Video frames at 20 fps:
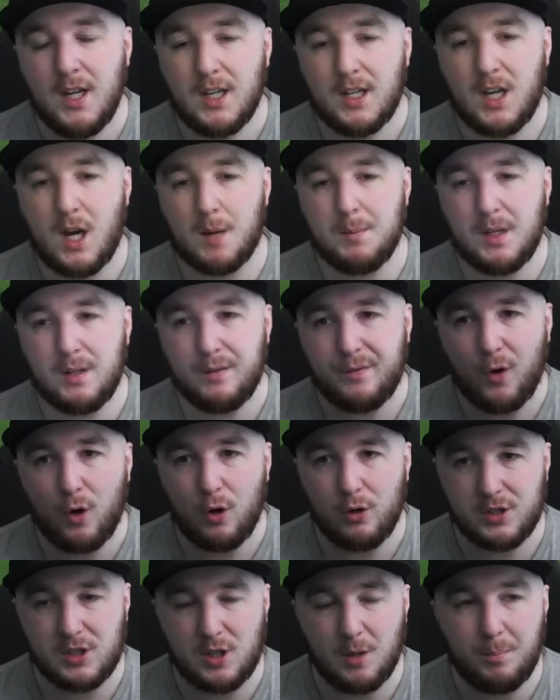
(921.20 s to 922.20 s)
come in for
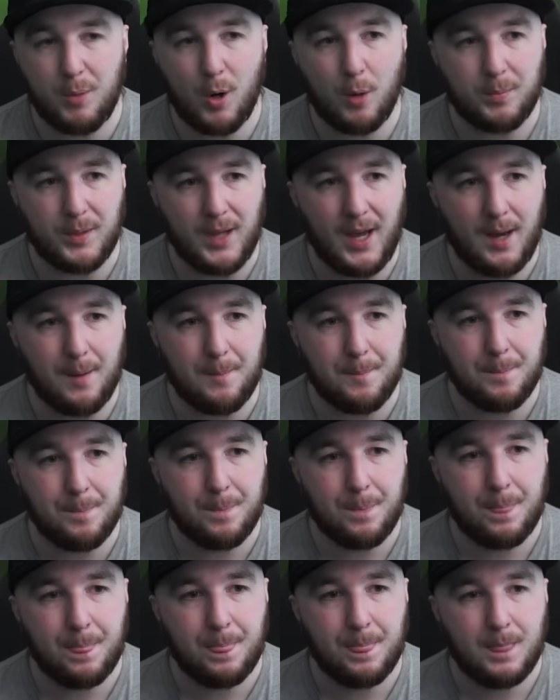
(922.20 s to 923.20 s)
Oscar Bobb yet.
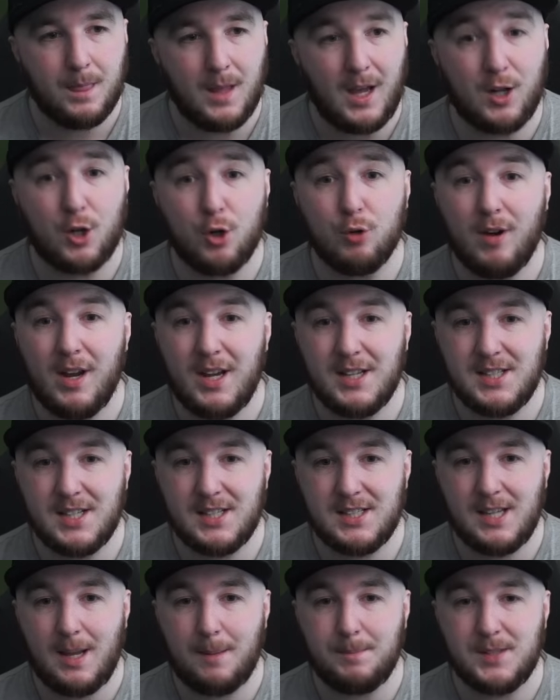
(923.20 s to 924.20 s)
And Correa's
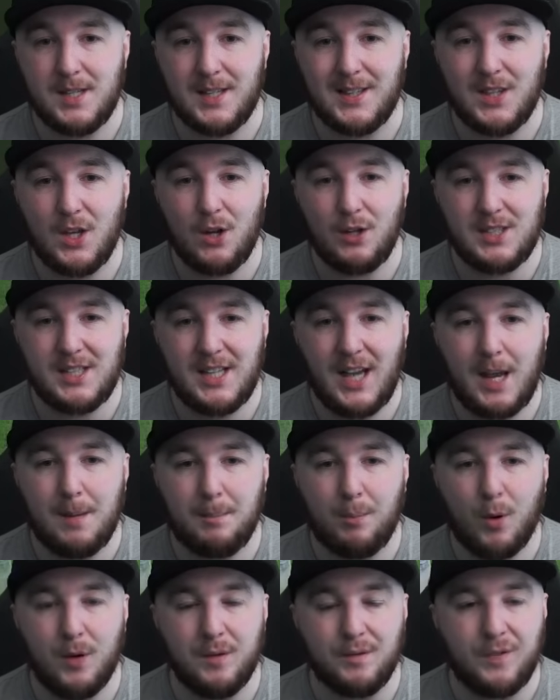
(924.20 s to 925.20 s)
accepted,
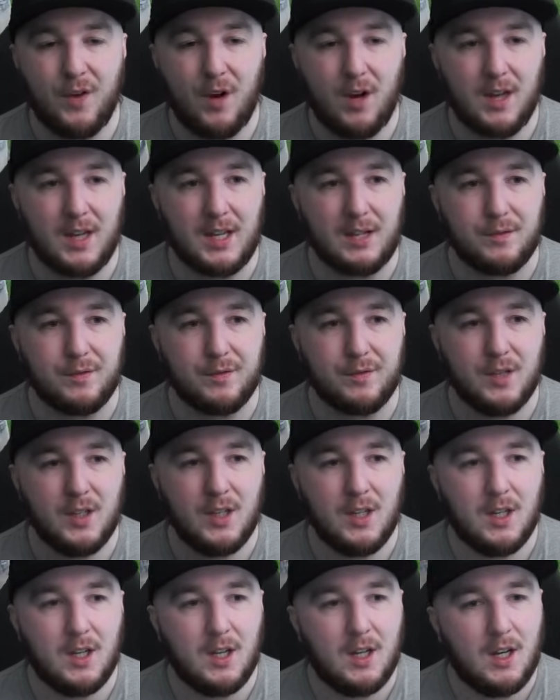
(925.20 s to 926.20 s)
38.5.
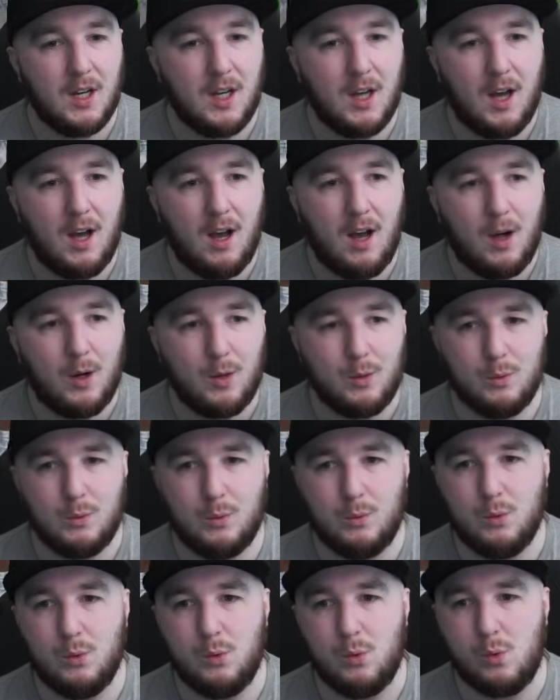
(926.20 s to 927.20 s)

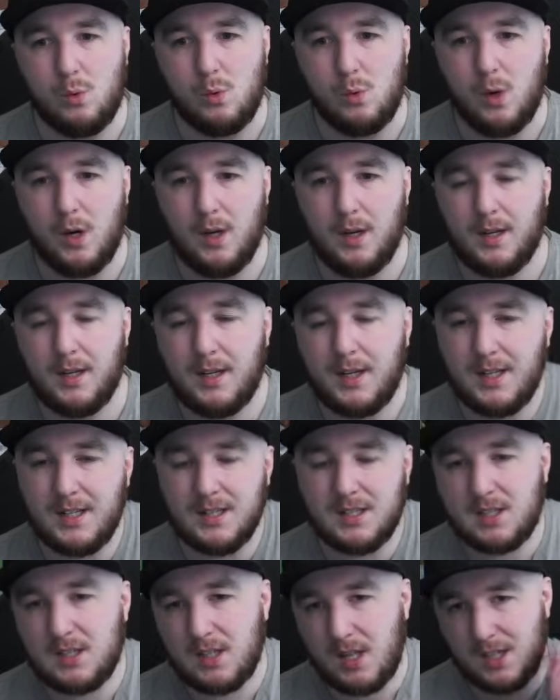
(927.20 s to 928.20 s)
Ooh,
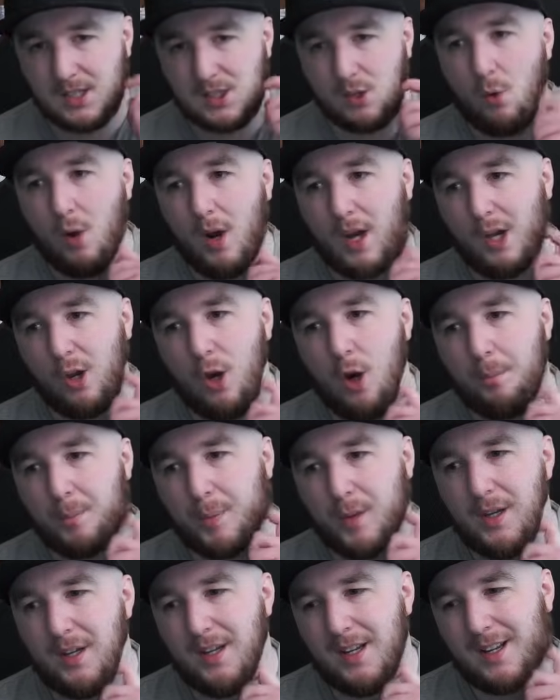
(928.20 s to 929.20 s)
it's quite a lot,
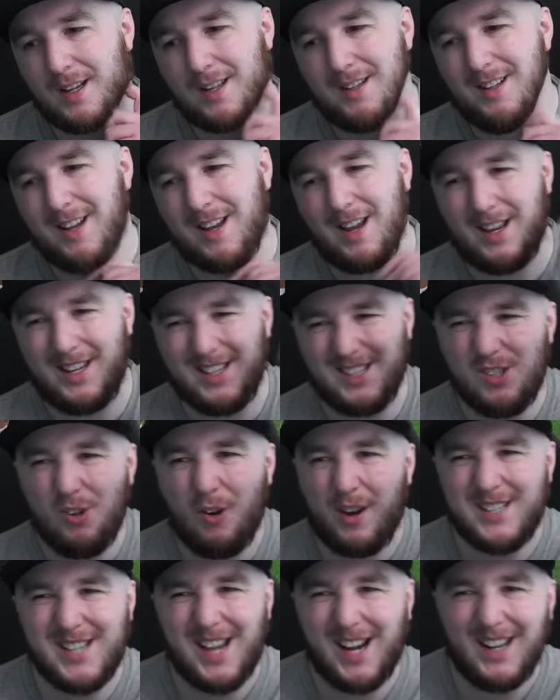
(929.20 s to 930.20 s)
but it's
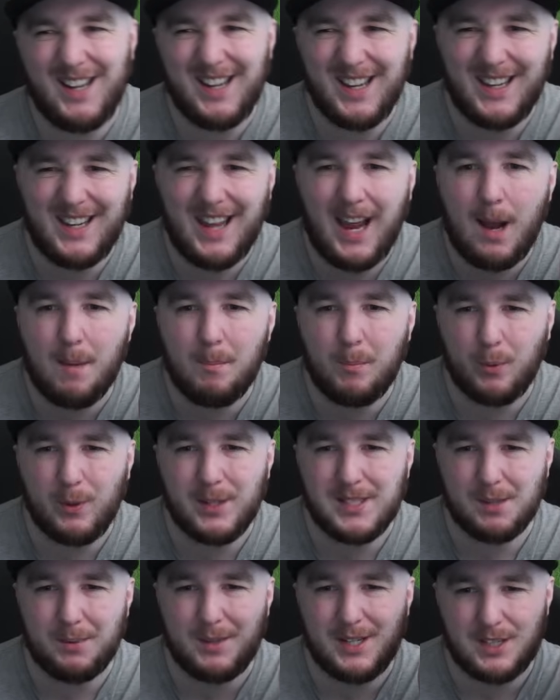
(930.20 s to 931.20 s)
not exactly a gamble,
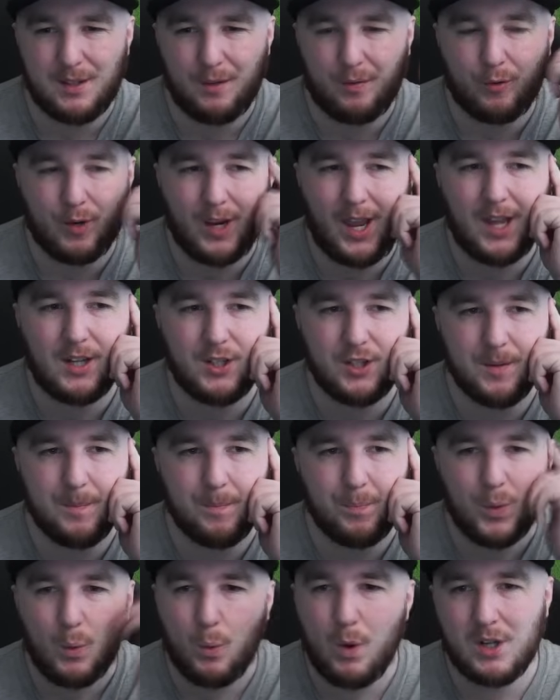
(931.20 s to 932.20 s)
is it, when it's a free
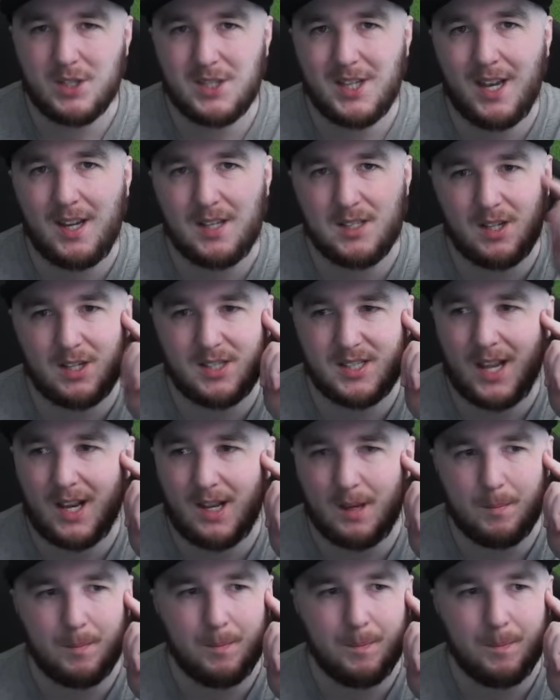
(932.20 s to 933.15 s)
agent? Worst case, I sell him.